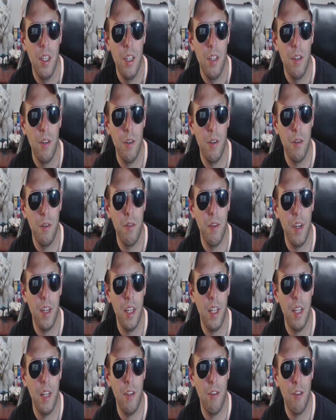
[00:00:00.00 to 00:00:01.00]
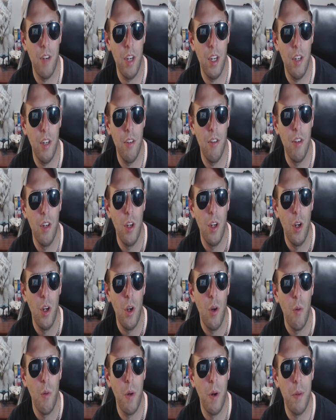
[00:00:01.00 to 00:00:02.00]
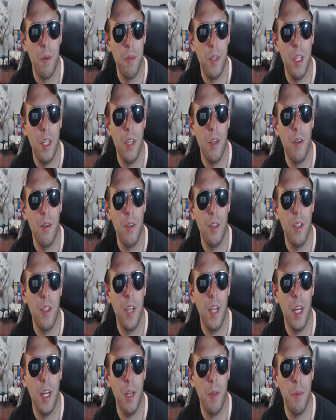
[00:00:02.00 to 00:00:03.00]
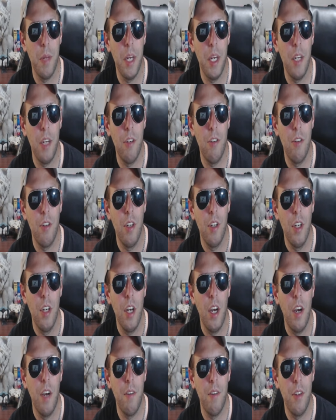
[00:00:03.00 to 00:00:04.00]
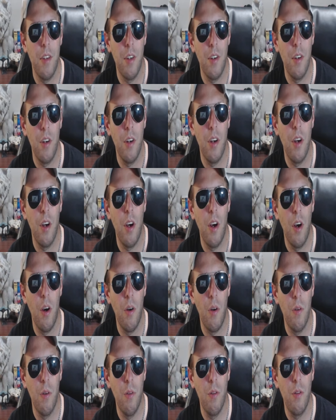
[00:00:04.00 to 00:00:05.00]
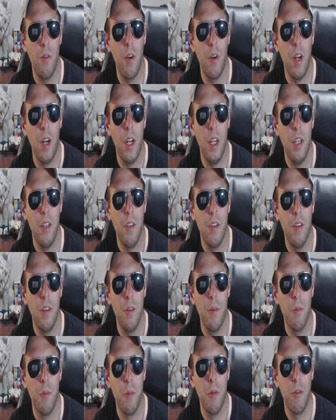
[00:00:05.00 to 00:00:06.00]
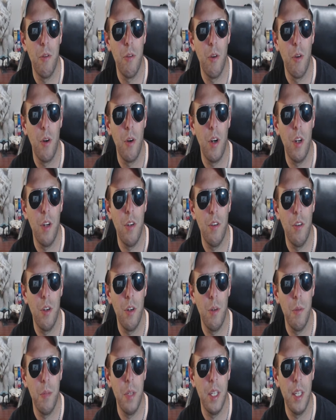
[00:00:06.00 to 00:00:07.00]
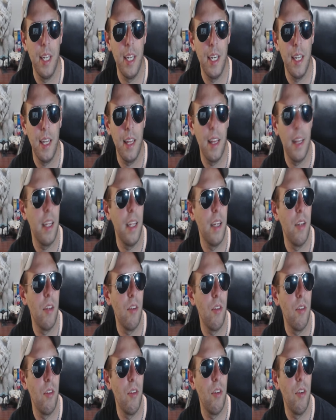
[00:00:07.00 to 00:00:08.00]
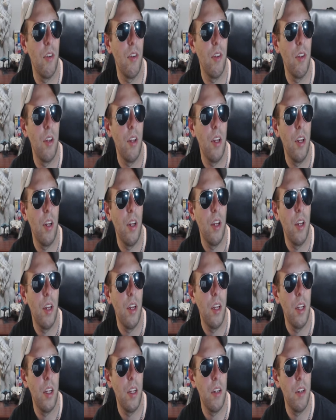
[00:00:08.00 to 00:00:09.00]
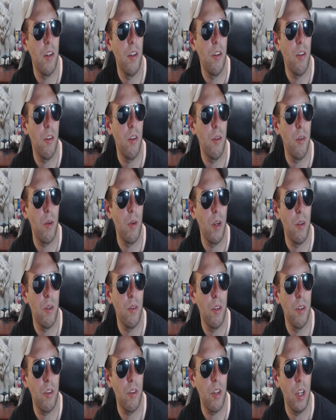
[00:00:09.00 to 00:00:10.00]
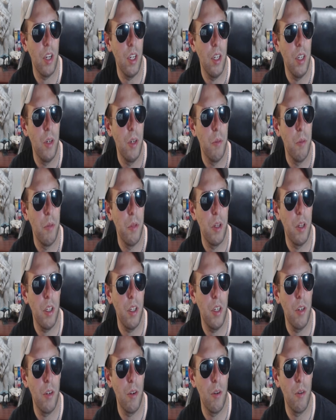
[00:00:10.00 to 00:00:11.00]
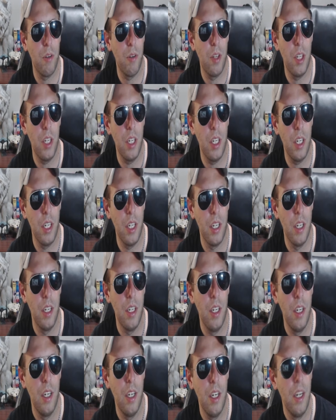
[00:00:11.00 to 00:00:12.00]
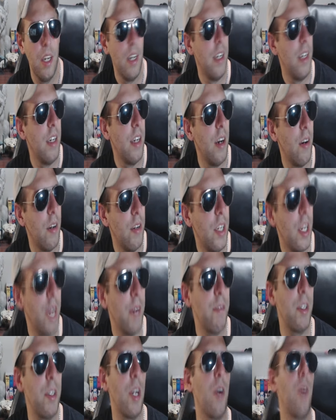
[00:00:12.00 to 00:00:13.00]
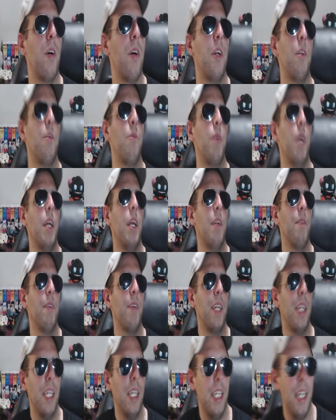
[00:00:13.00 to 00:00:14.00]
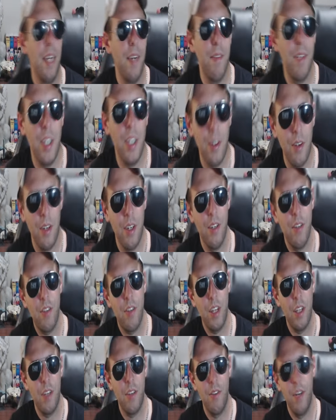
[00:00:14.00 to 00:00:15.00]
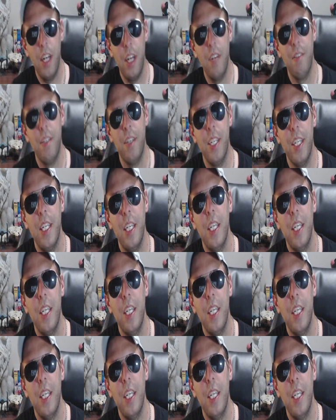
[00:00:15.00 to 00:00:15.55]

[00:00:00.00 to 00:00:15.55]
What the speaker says: Don't you find that strange? Why would they hold a title match of their own right before a tournament like this? It does seem quite risky. I think you're overthinking it. No, Yamagohan... Wait a minute. Yamagohan's got the right of it.